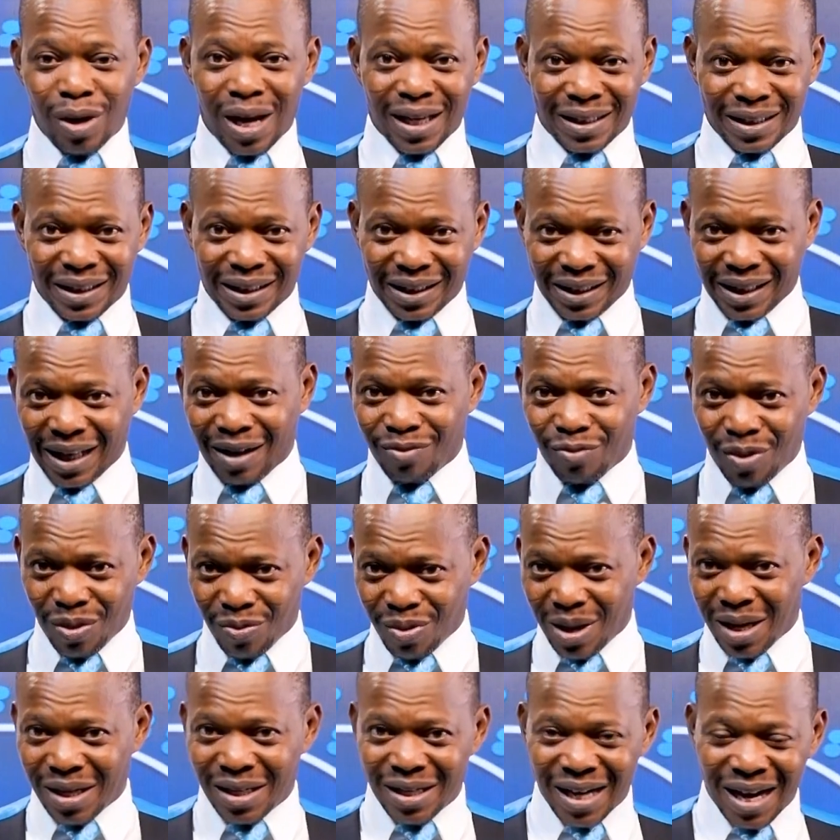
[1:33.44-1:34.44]
Assistant
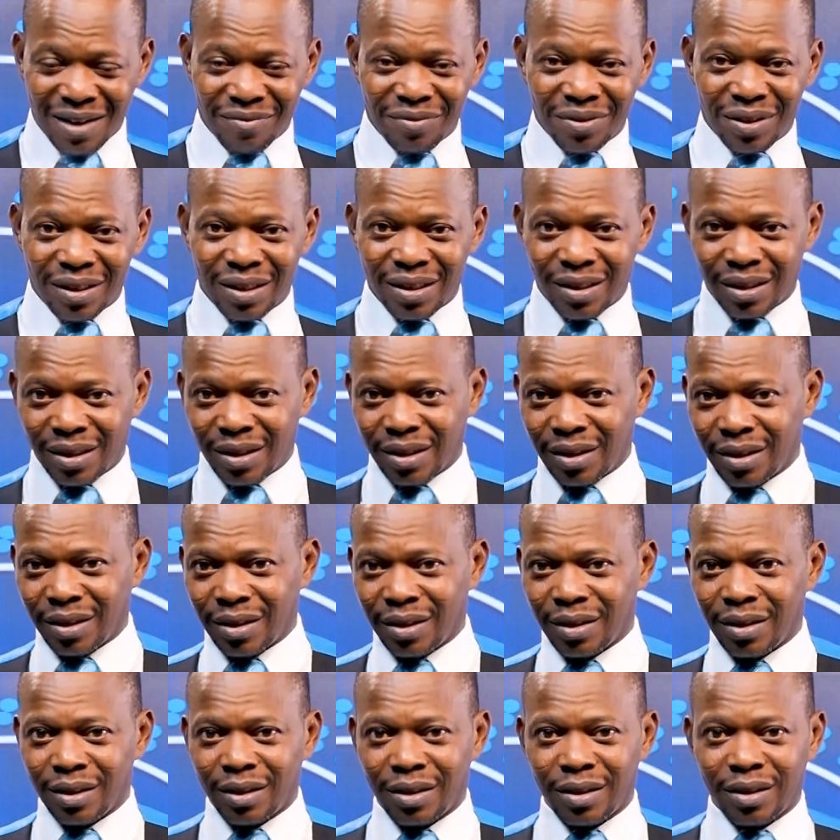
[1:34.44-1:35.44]
when we're driving,
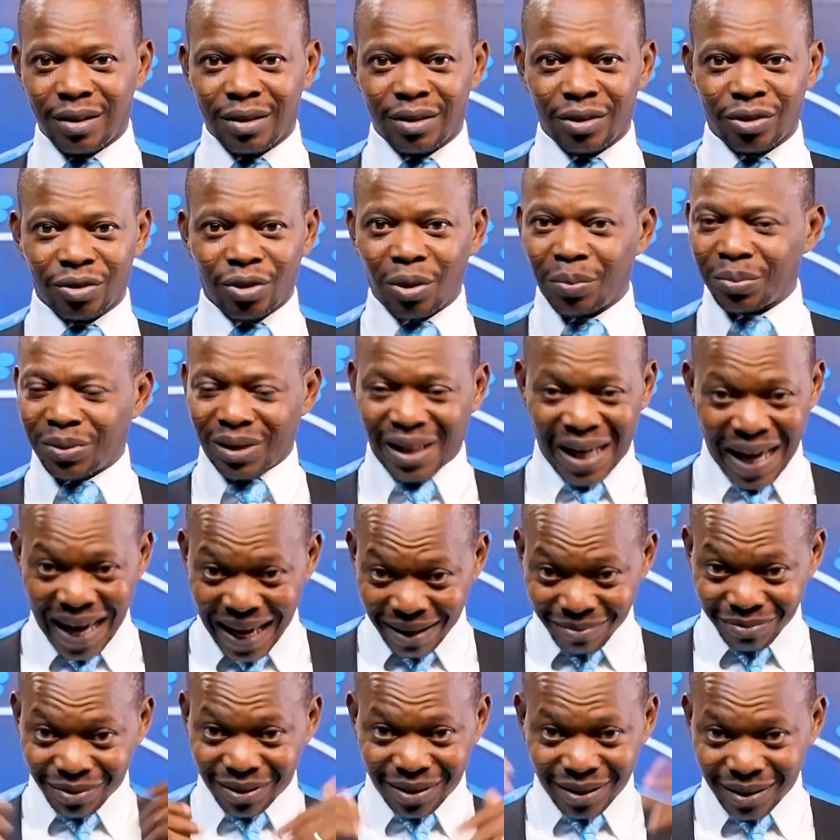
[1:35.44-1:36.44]

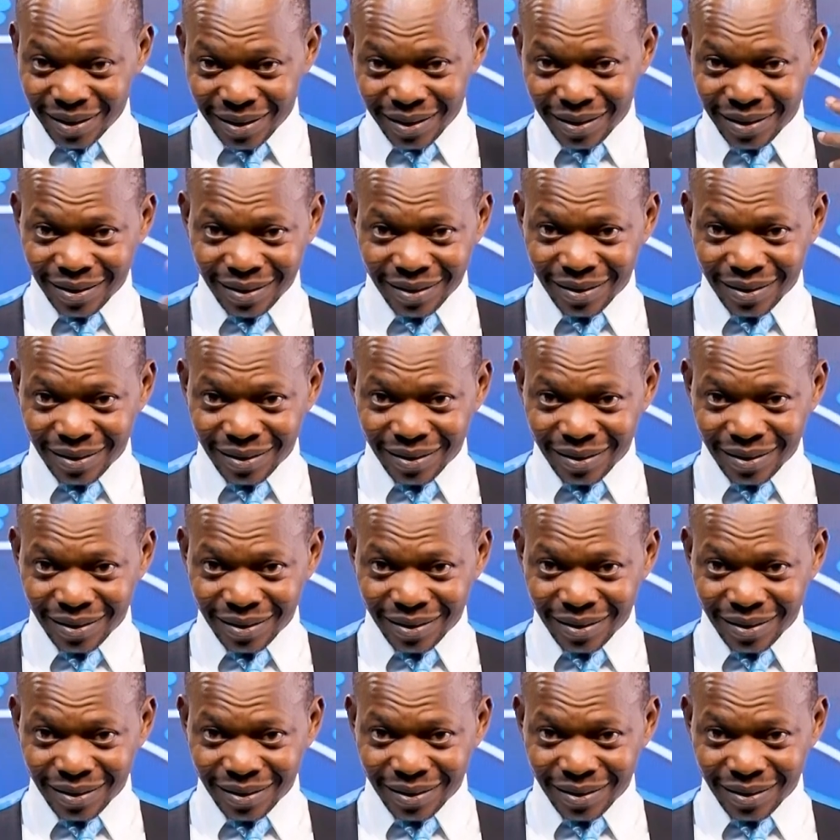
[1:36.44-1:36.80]
sometimes